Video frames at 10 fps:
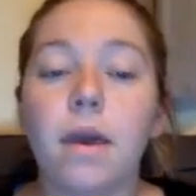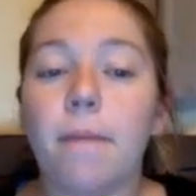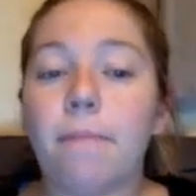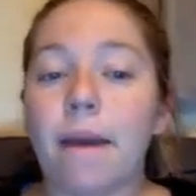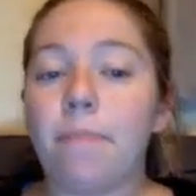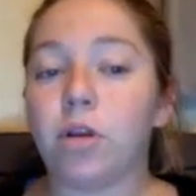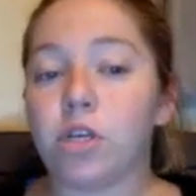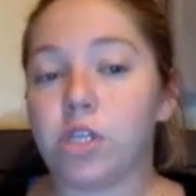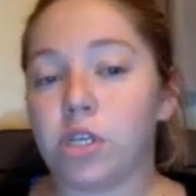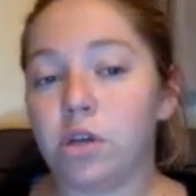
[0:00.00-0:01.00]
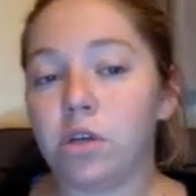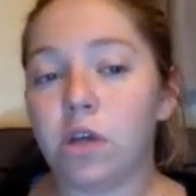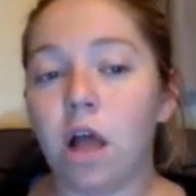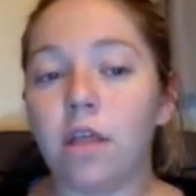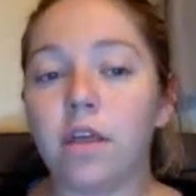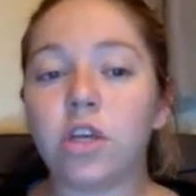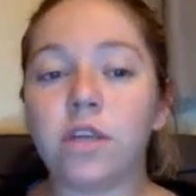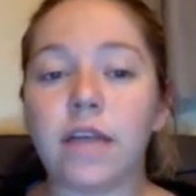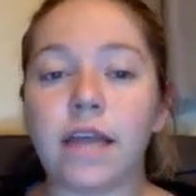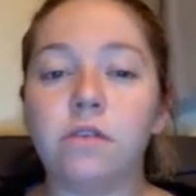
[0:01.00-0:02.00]
My personal knowledge on
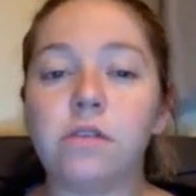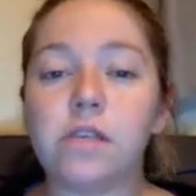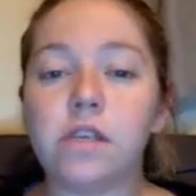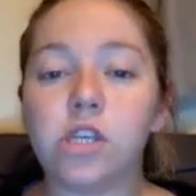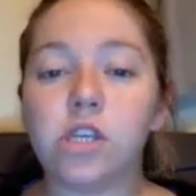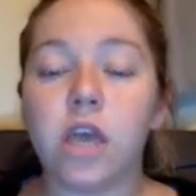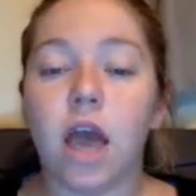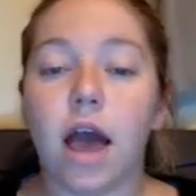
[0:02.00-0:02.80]
data usage,